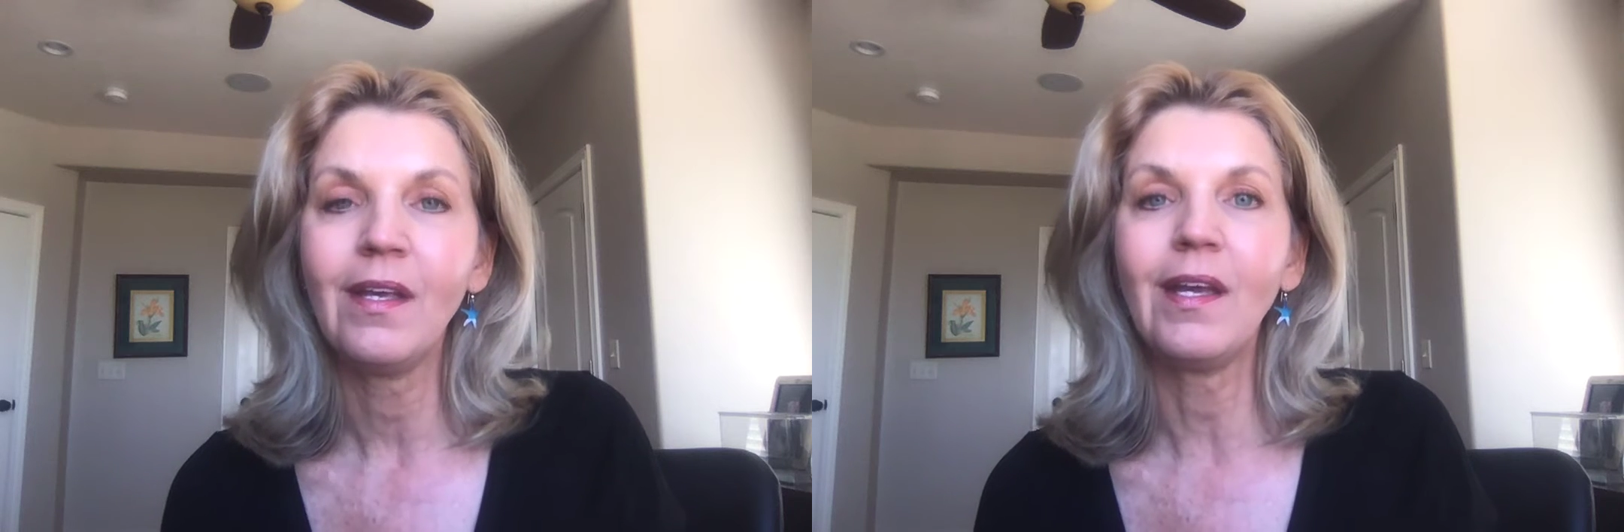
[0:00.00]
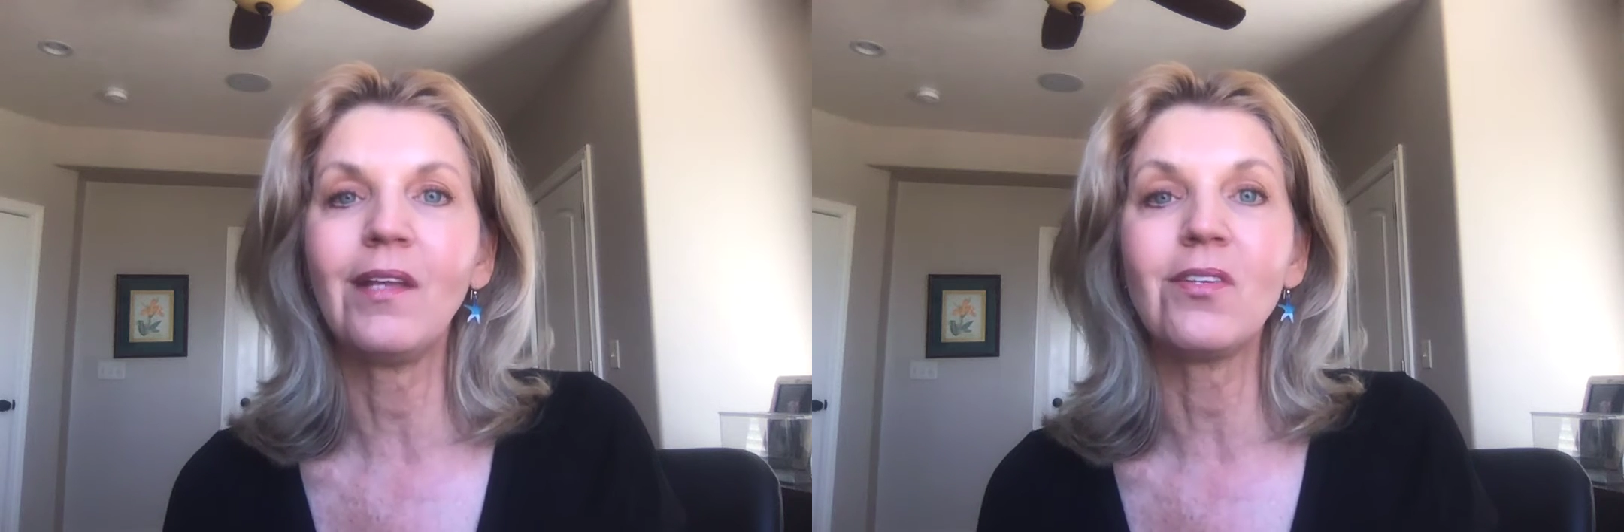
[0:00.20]

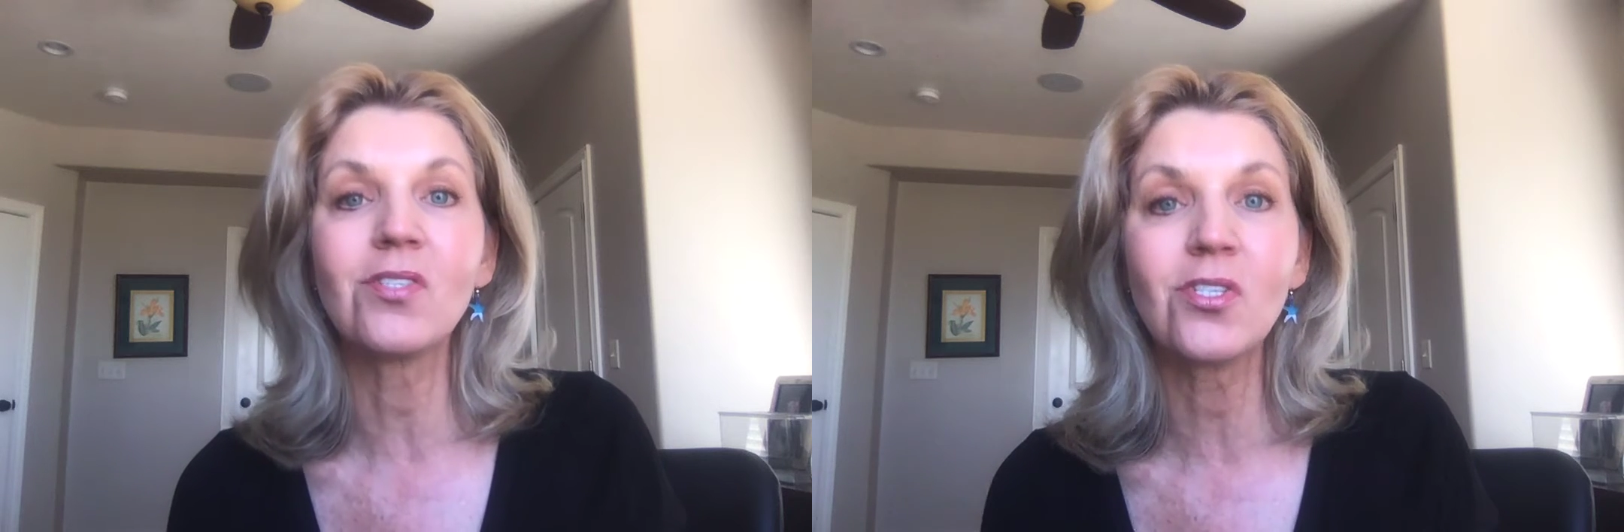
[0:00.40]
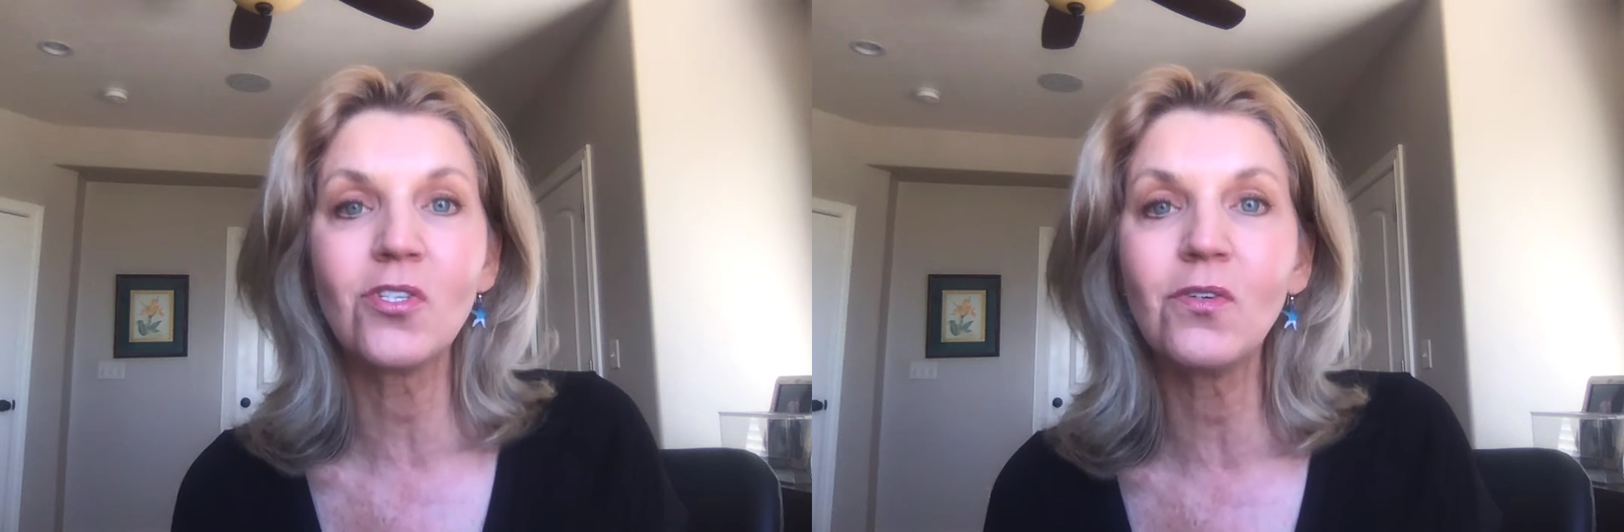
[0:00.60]
And the
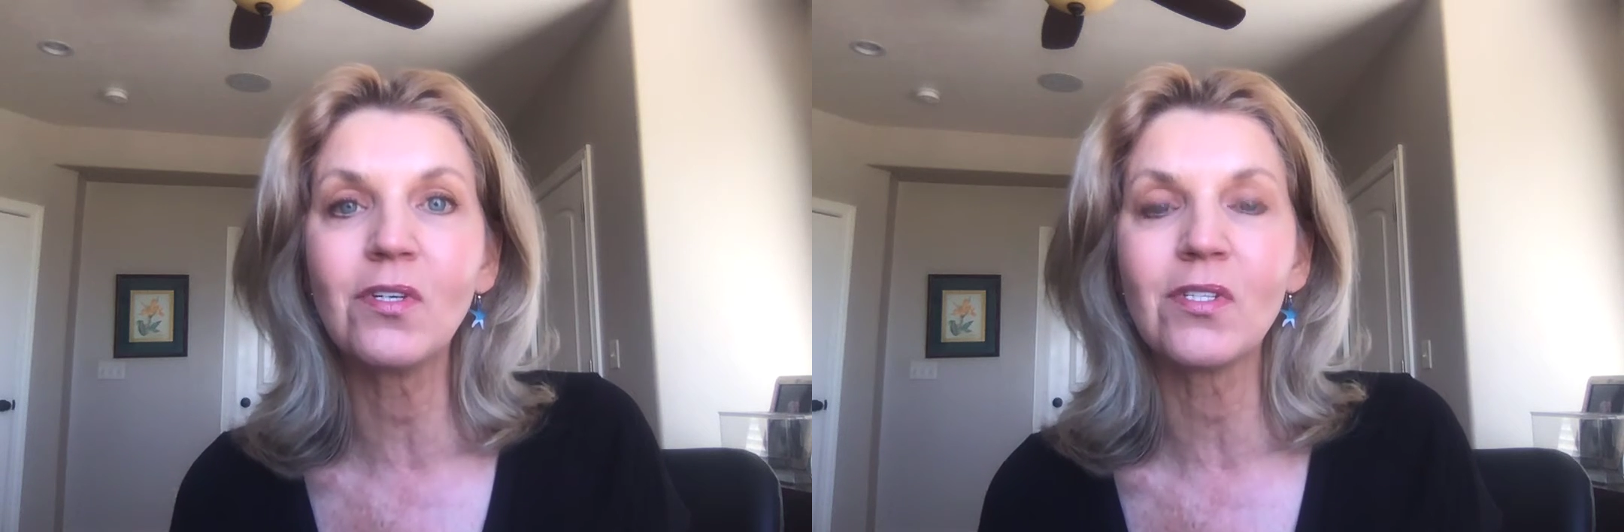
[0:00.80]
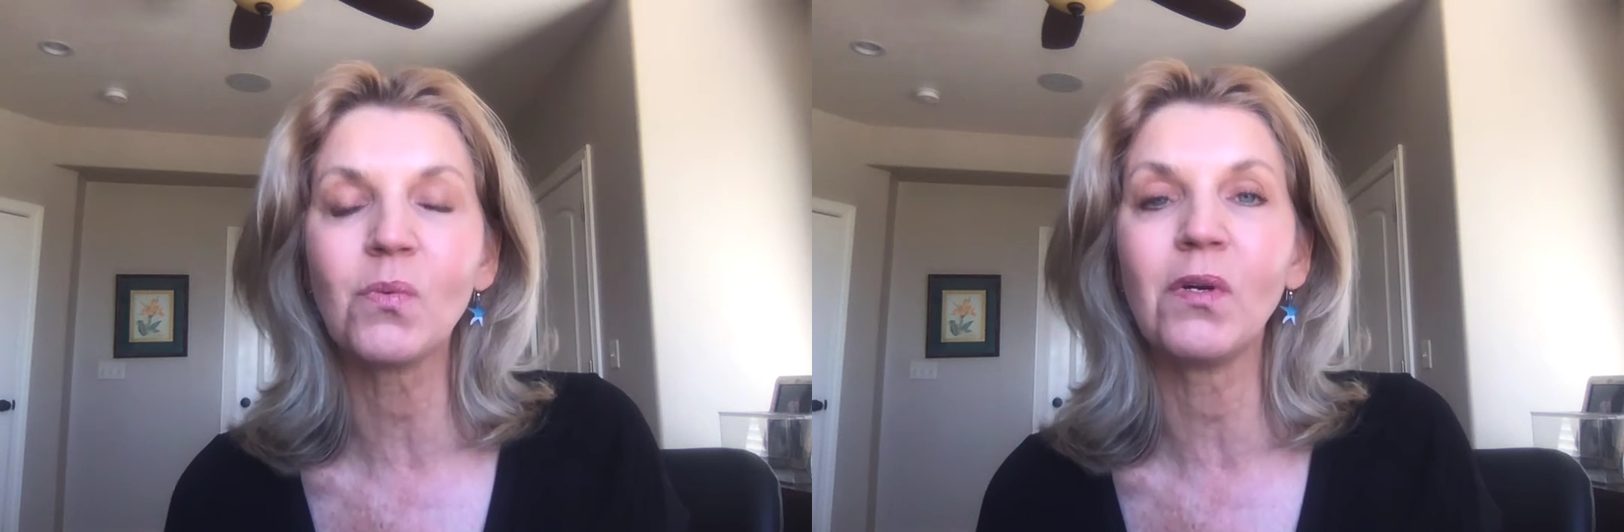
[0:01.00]

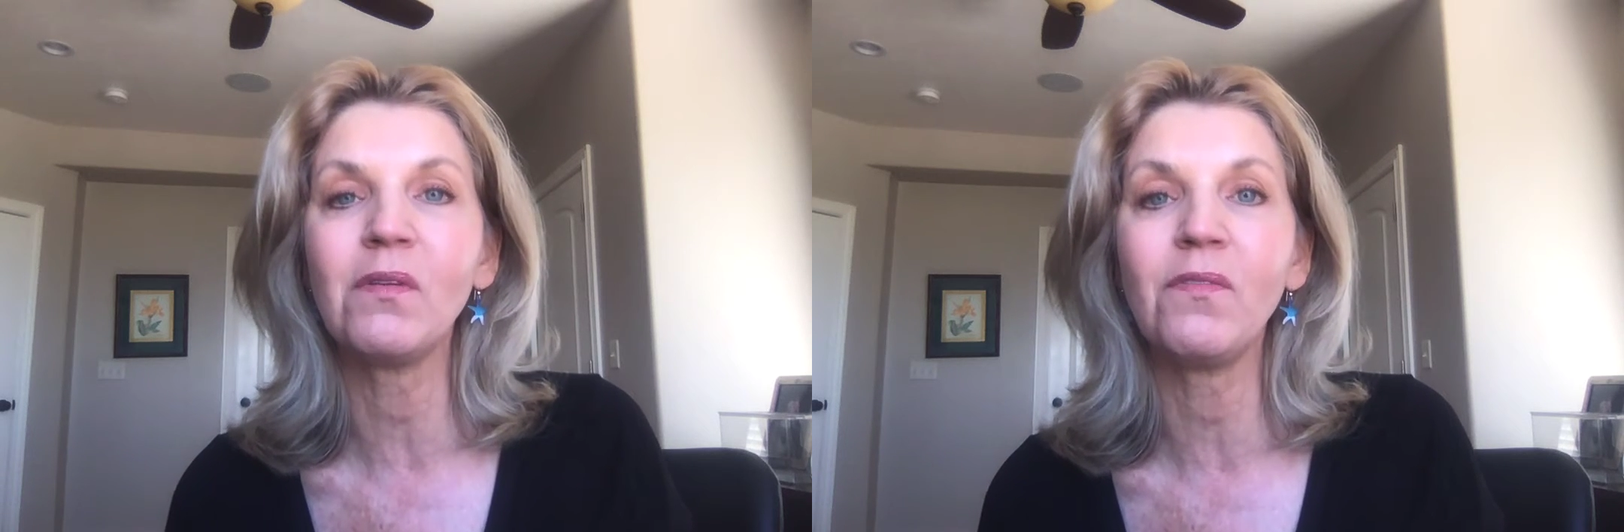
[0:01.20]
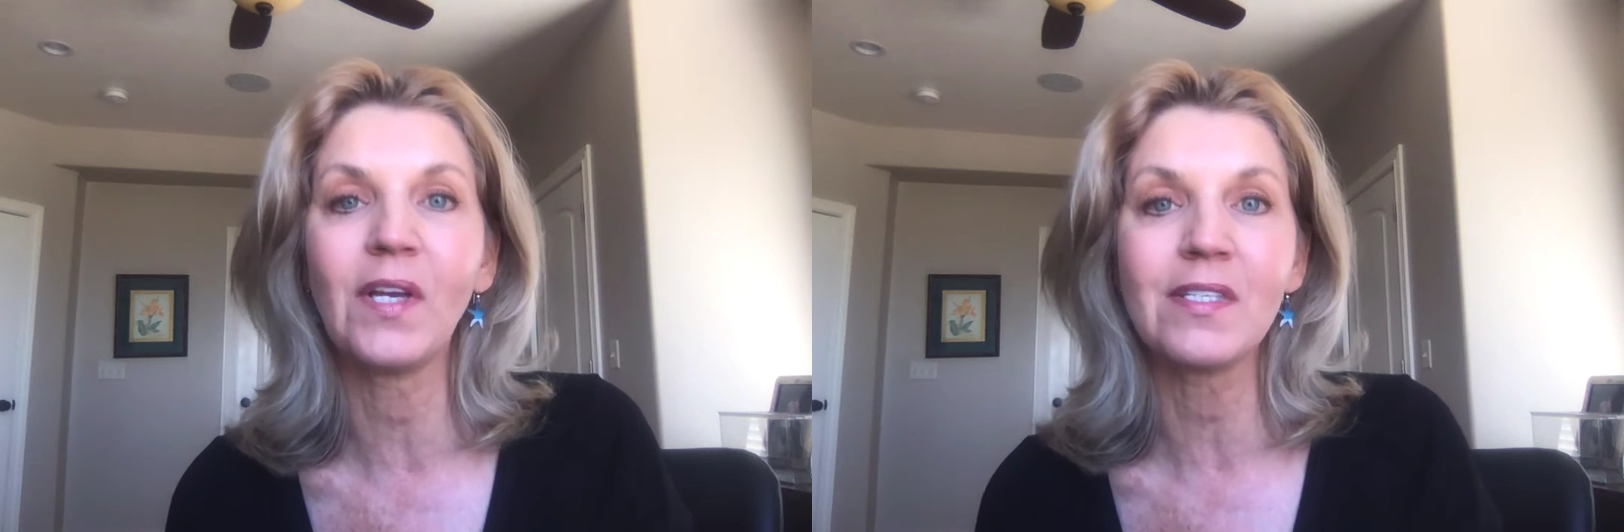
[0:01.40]
students were
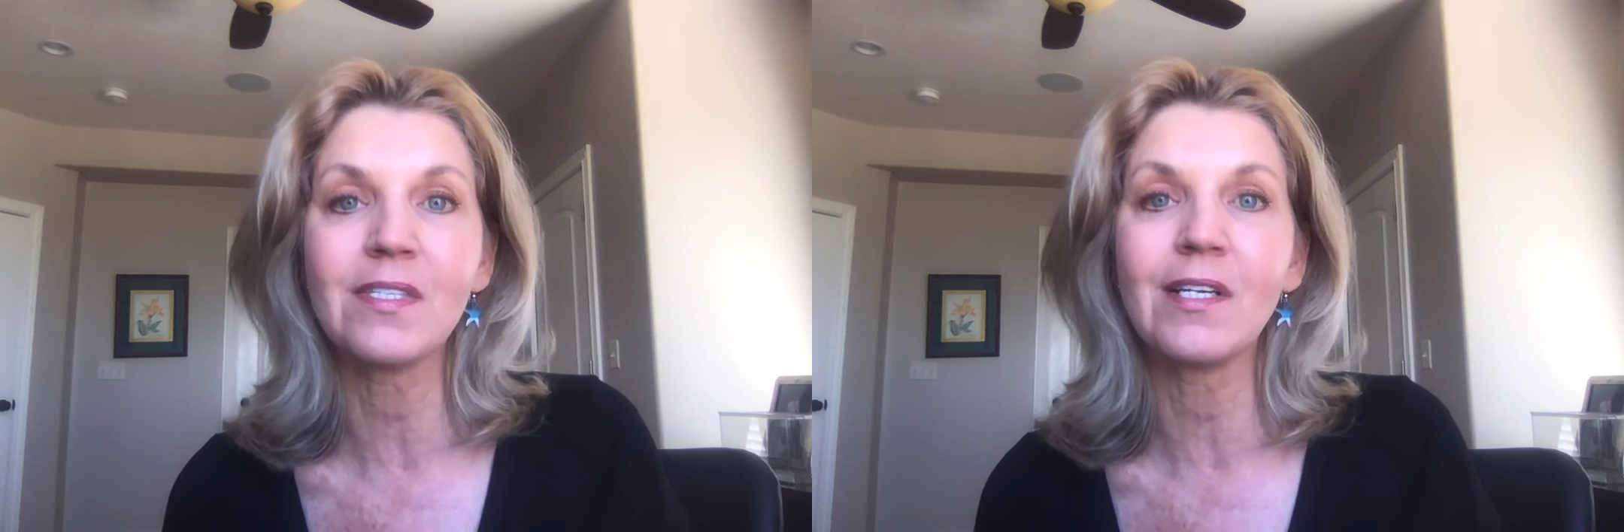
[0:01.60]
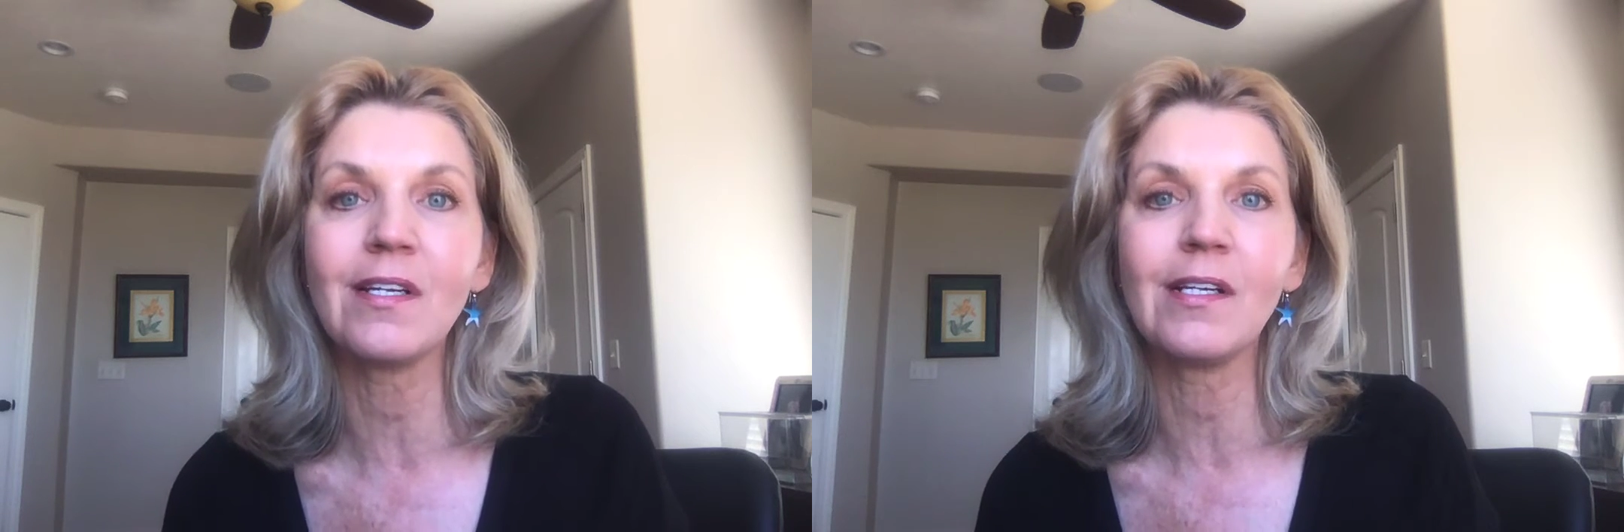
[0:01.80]

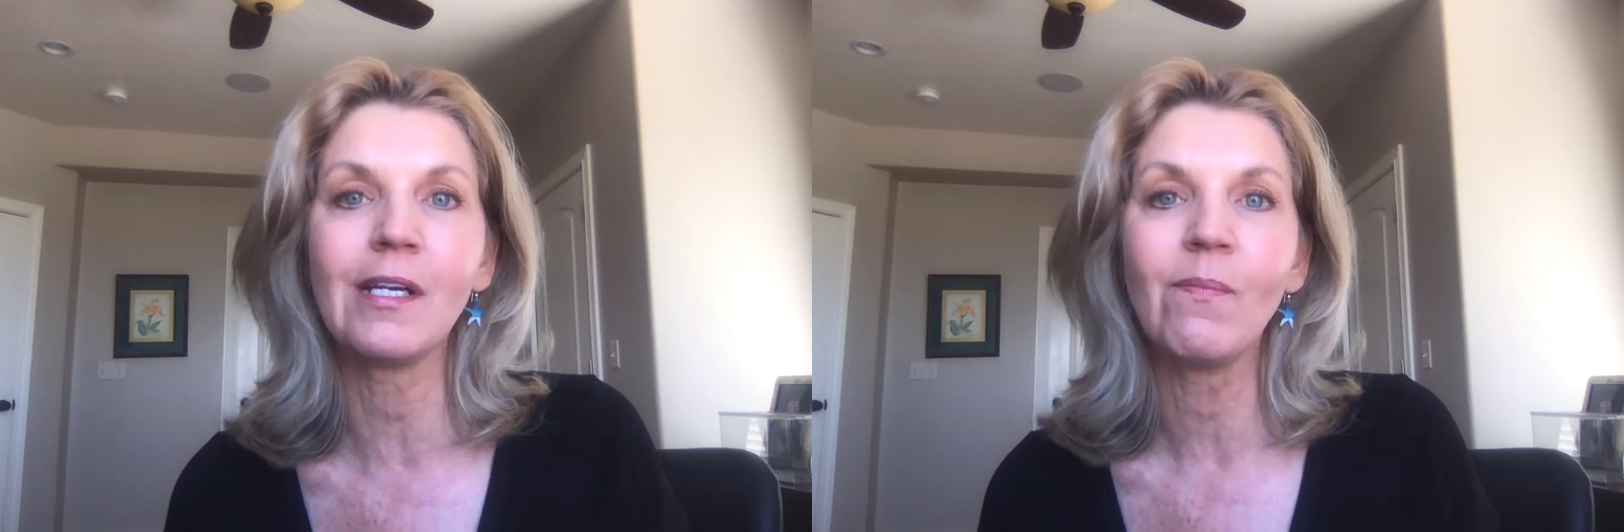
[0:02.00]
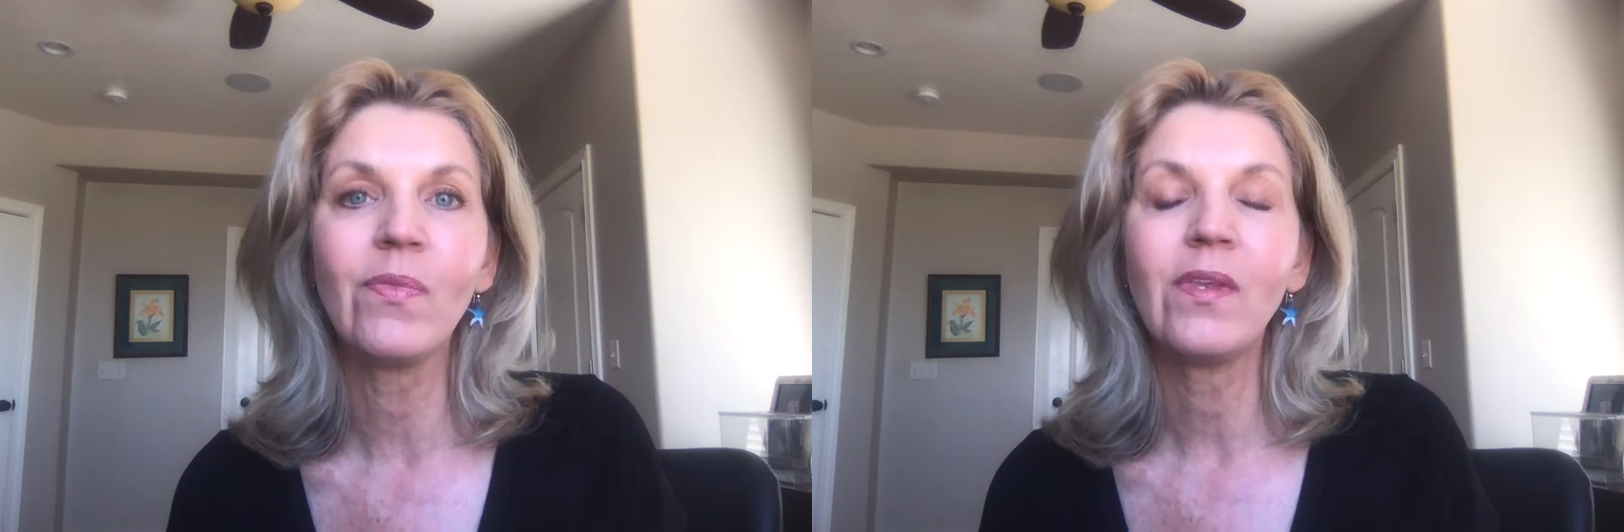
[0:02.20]
invested in it.